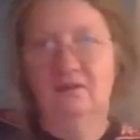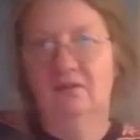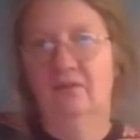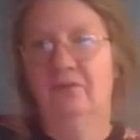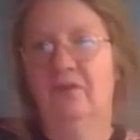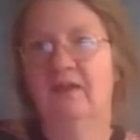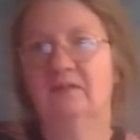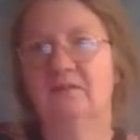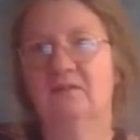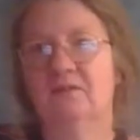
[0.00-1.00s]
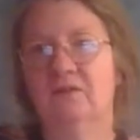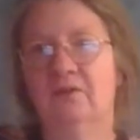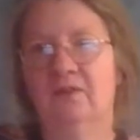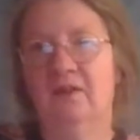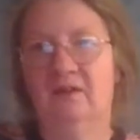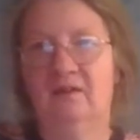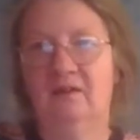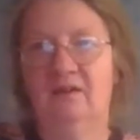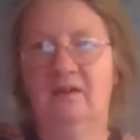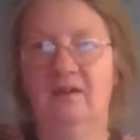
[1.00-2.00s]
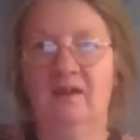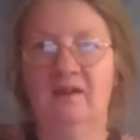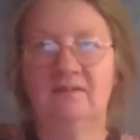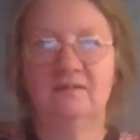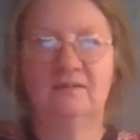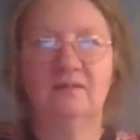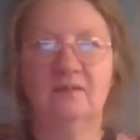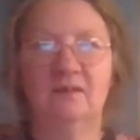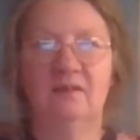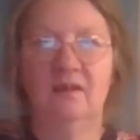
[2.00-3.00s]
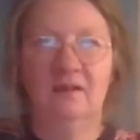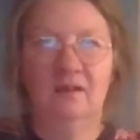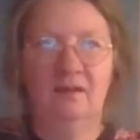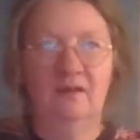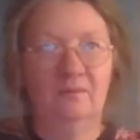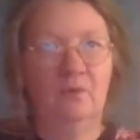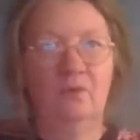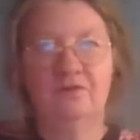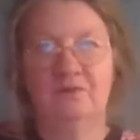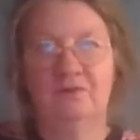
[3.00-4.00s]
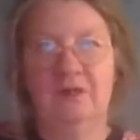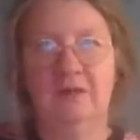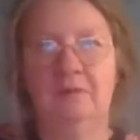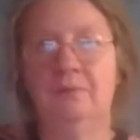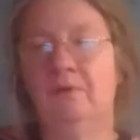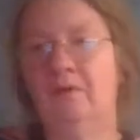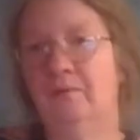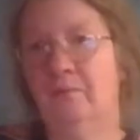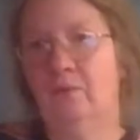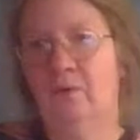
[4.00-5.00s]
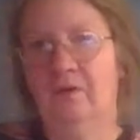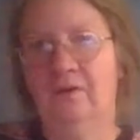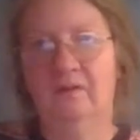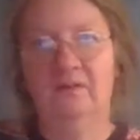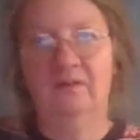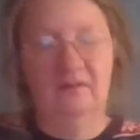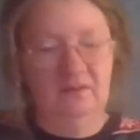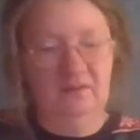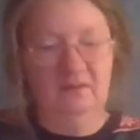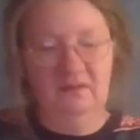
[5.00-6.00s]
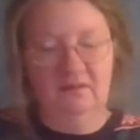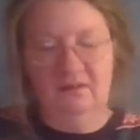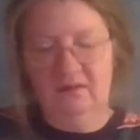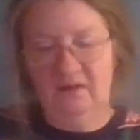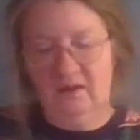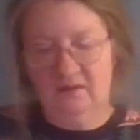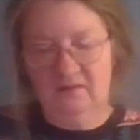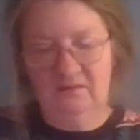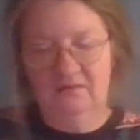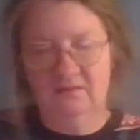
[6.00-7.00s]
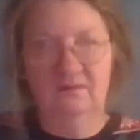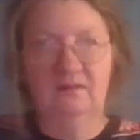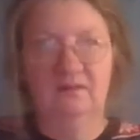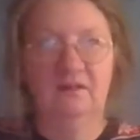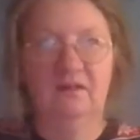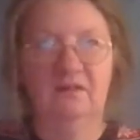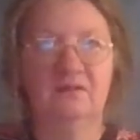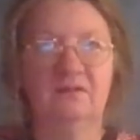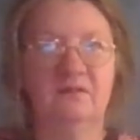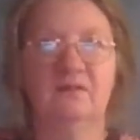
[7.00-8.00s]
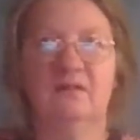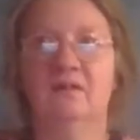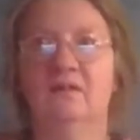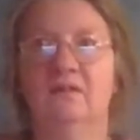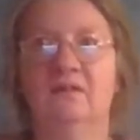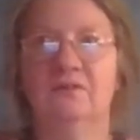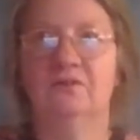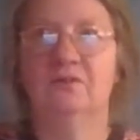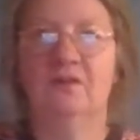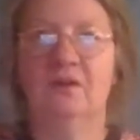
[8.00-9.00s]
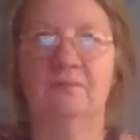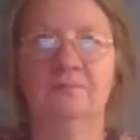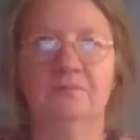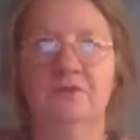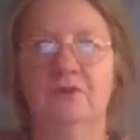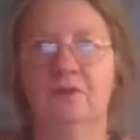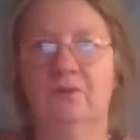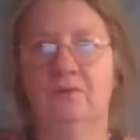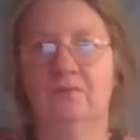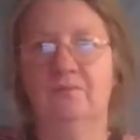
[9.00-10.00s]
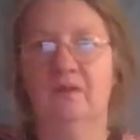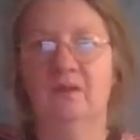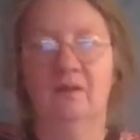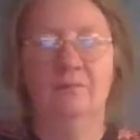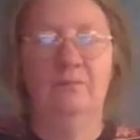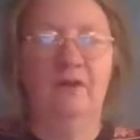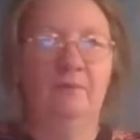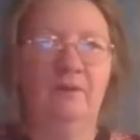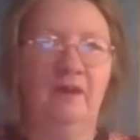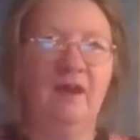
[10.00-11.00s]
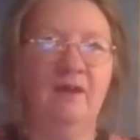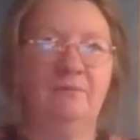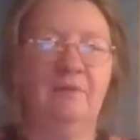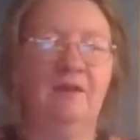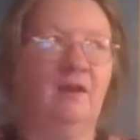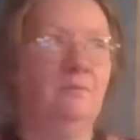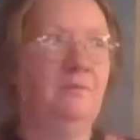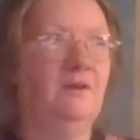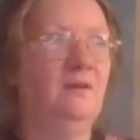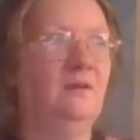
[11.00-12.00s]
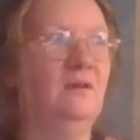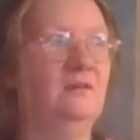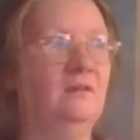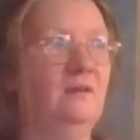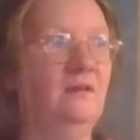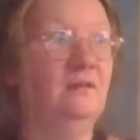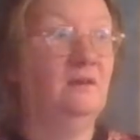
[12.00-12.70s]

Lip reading: your things so they can last more sustainable and more, yeah, years to come. So what I have been happy and